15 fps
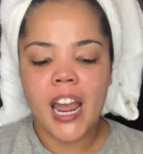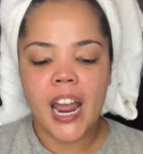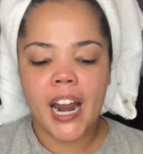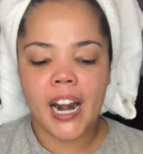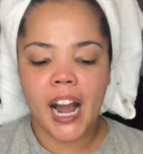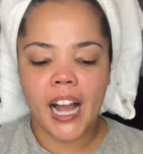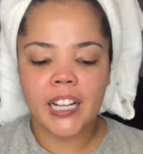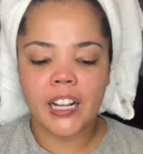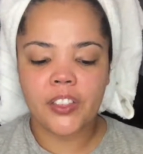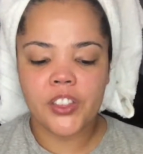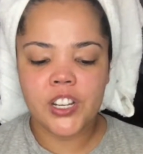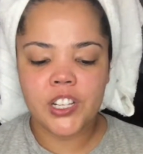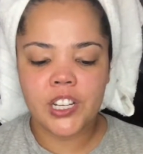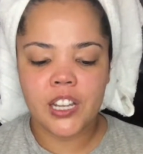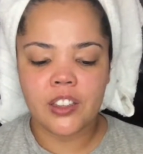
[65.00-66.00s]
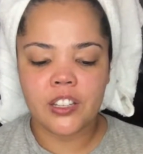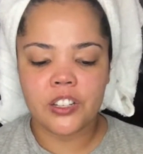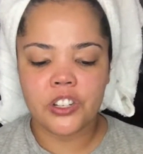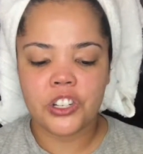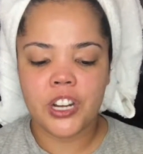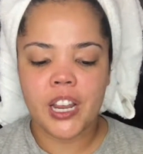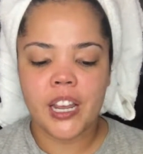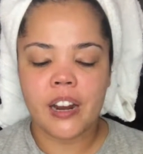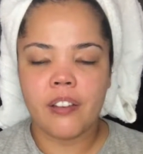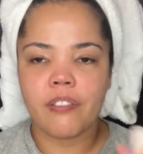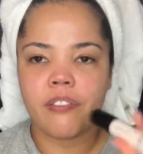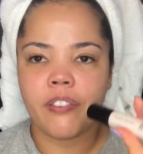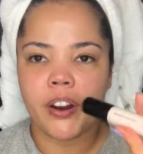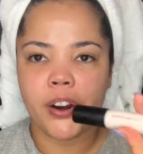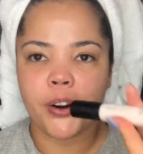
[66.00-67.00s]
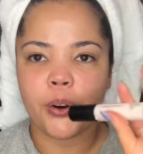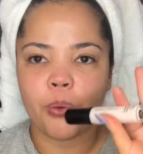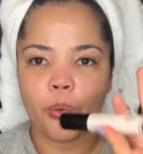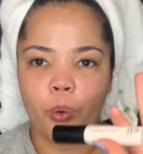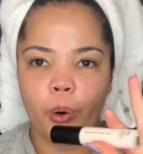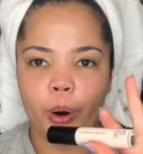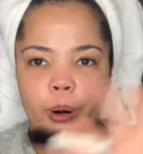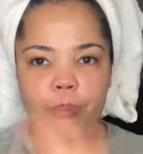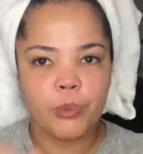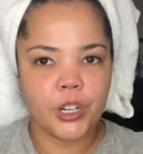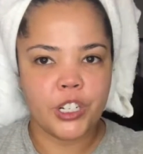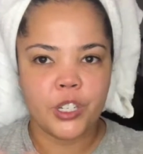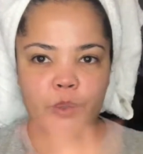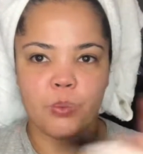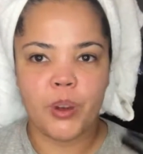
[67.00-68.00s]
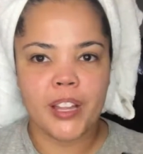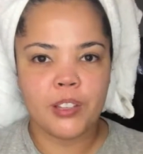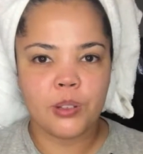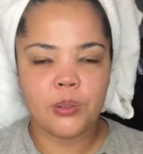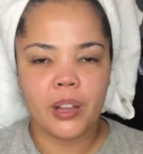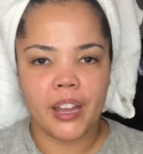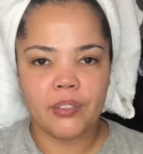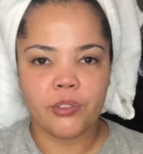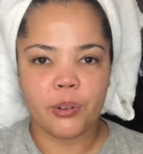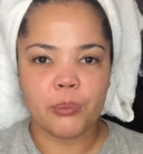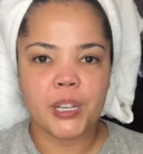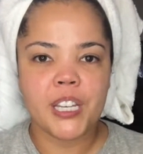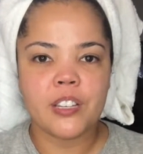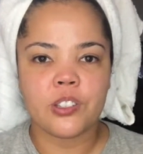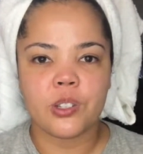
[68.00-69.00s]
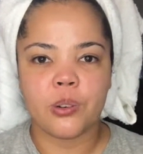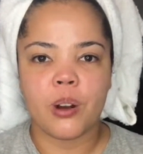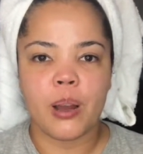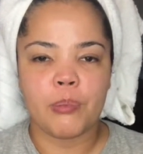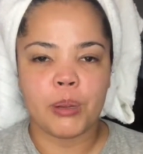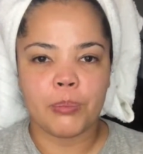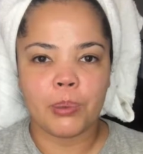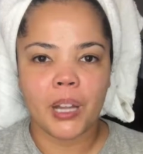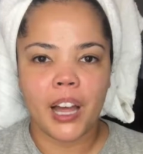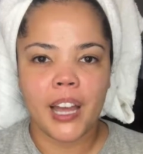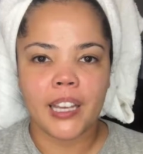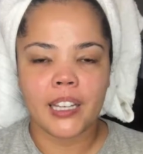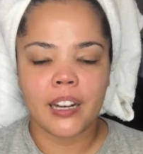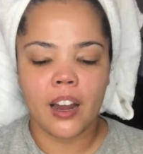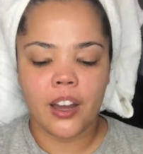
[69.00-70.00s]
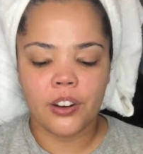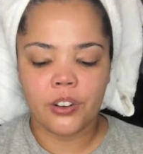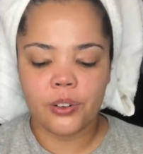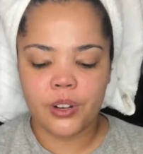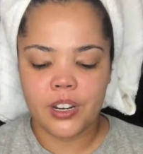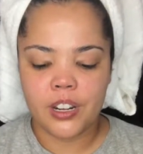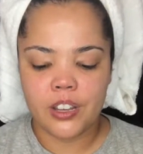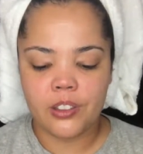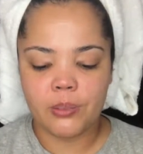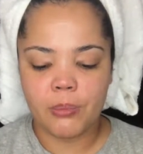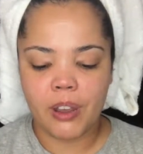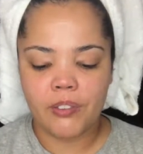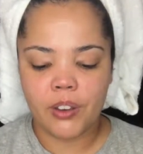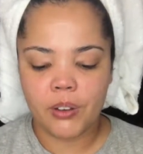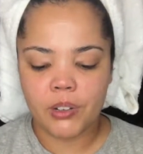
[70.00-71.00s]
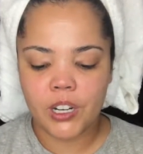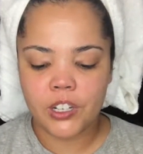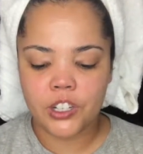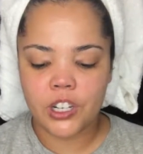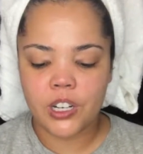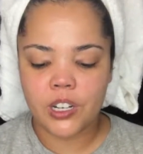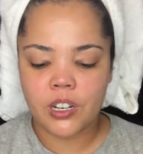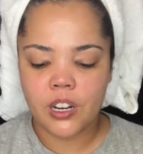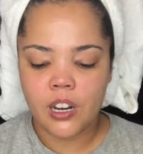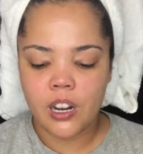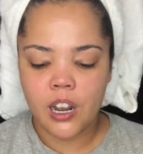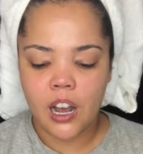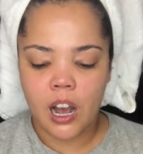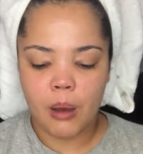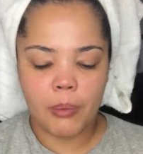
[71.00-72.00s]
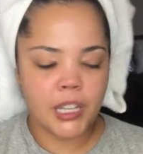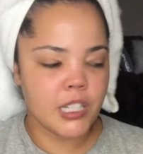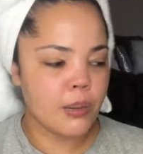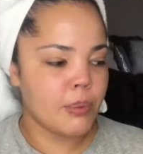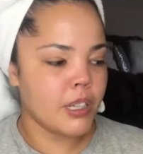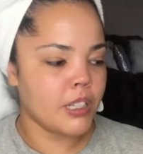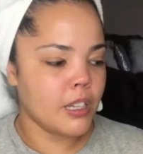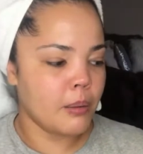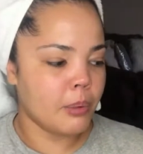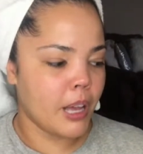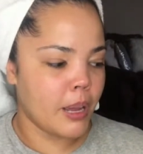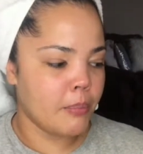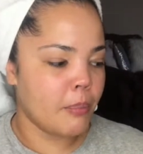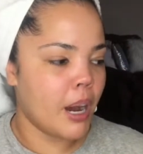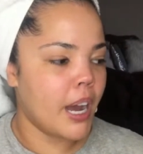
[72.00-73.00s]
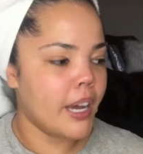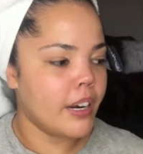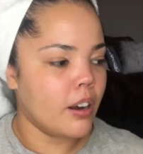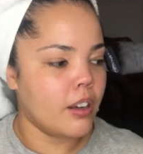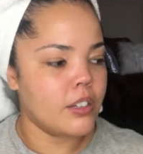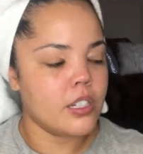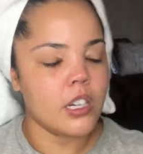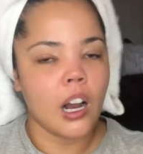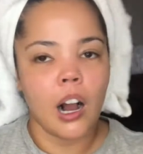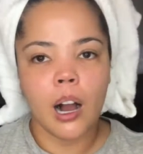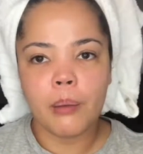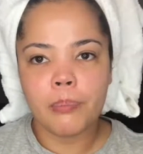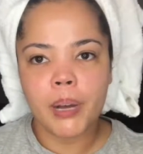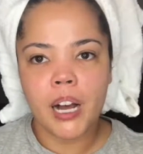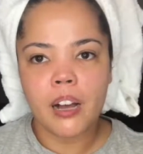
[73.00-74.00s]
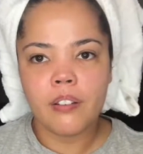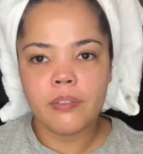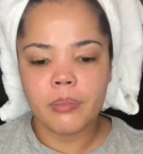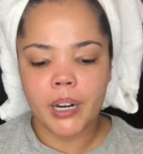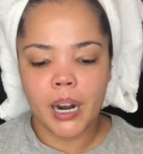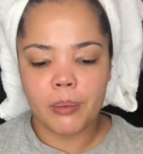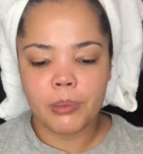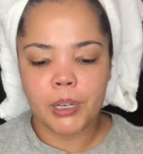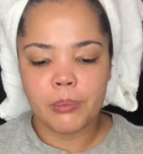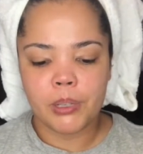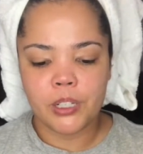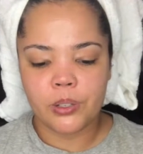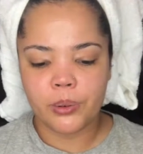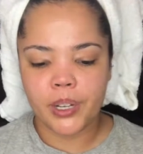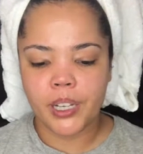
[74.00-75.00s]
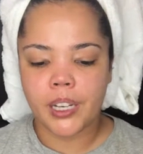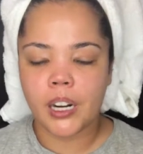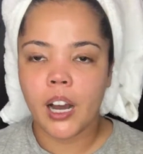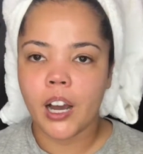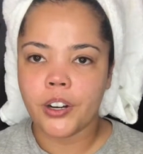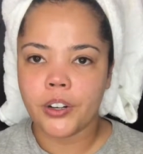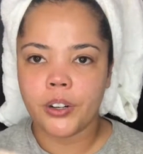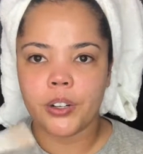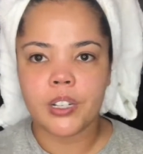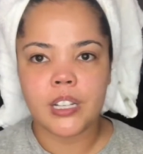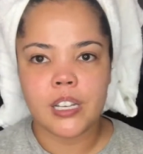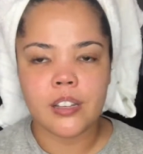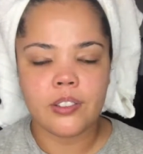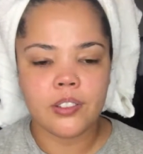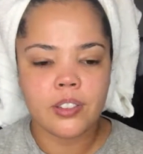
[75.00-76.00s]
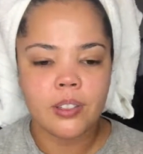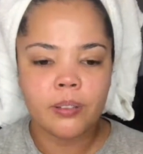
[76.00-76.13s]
and I got this in the shade Fair Warm, which is way too light for me, so I'm applying it underneath my foundation. I typically apply mine on top of, but I'm going to be doing it underneath.